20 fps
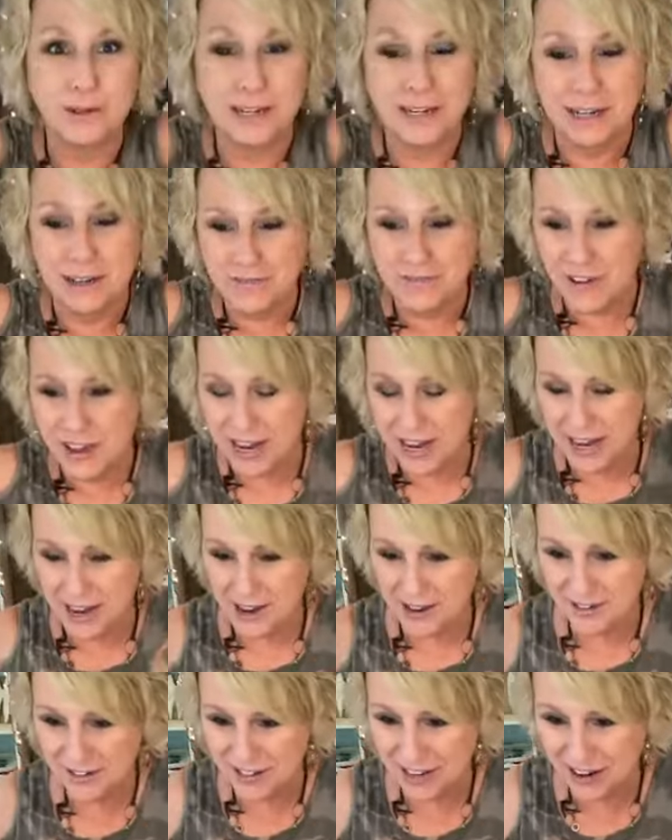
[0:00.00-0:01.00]
when confetti
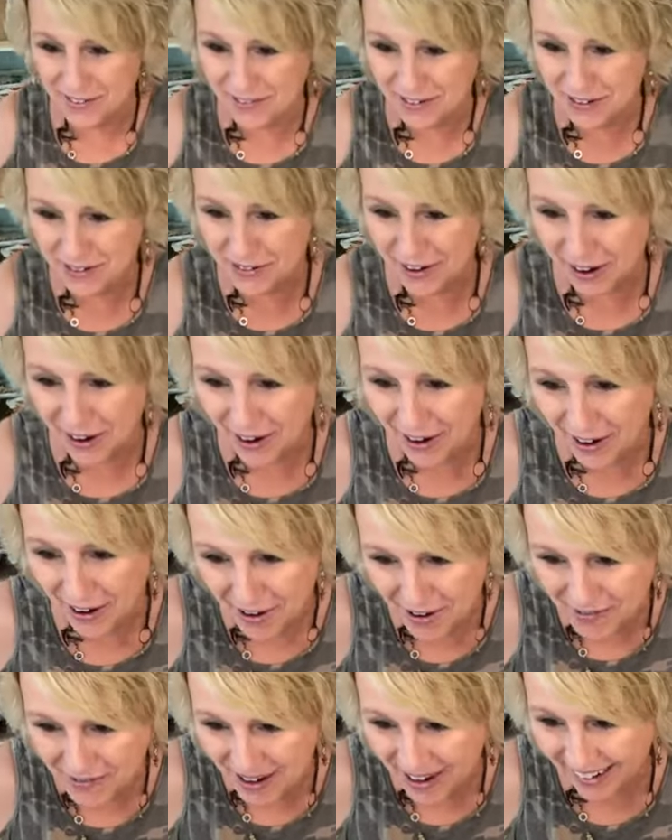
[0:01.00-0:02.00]
goes everywhere.
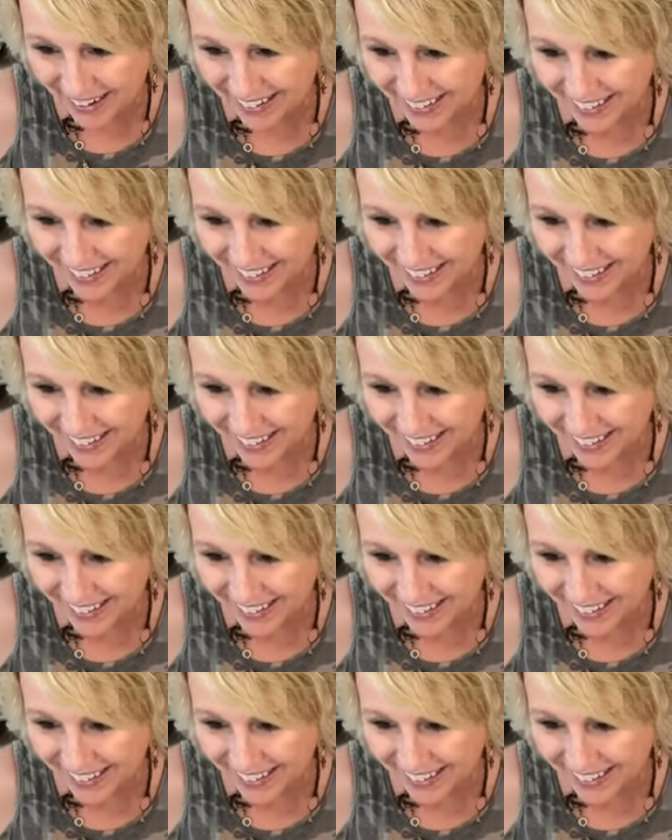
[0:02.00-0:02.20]
Oh my